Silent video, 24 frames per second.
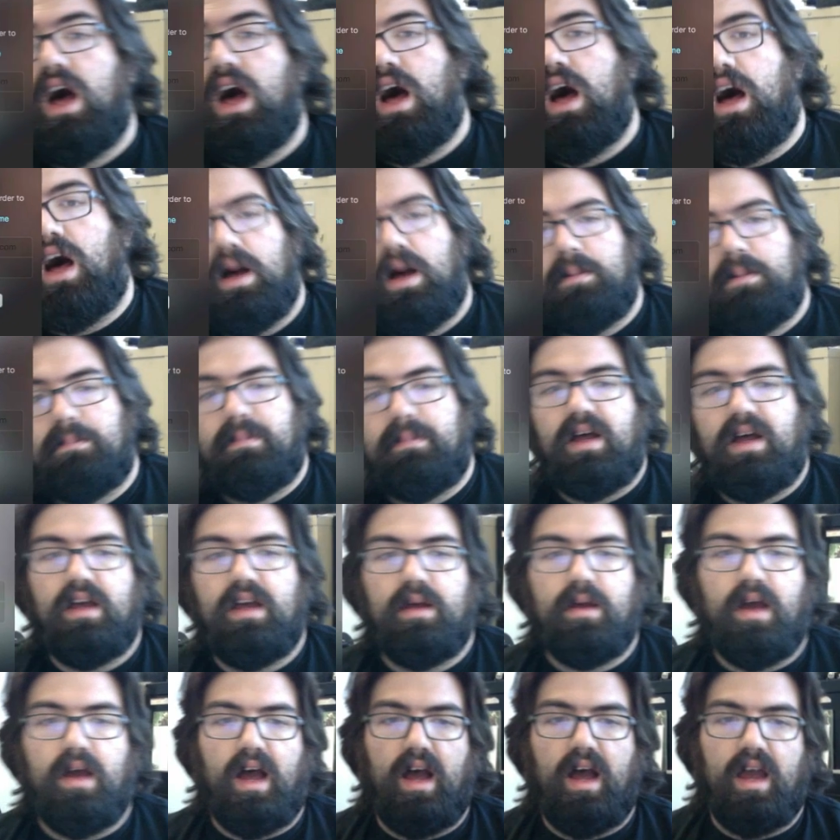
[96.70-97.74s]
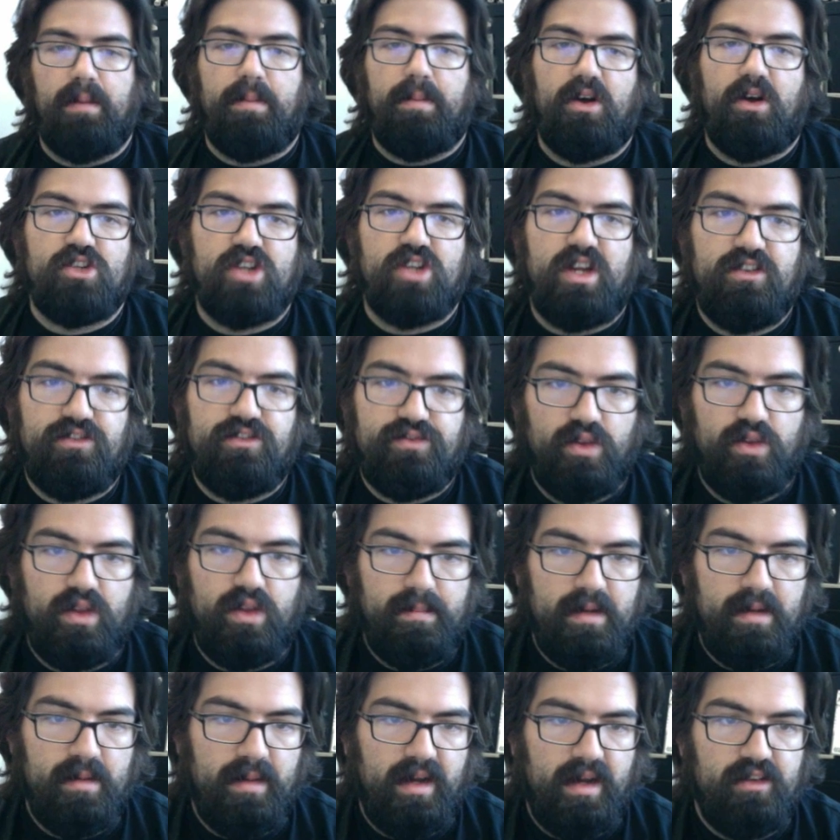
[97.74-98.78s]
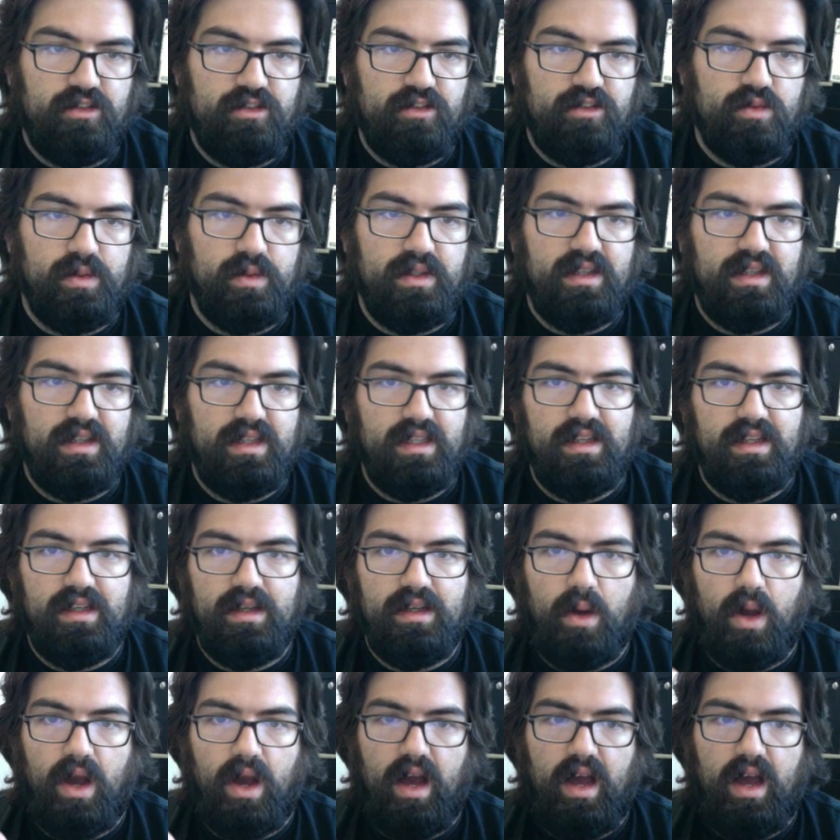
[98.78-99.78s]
I apologize for the minimized screen thing.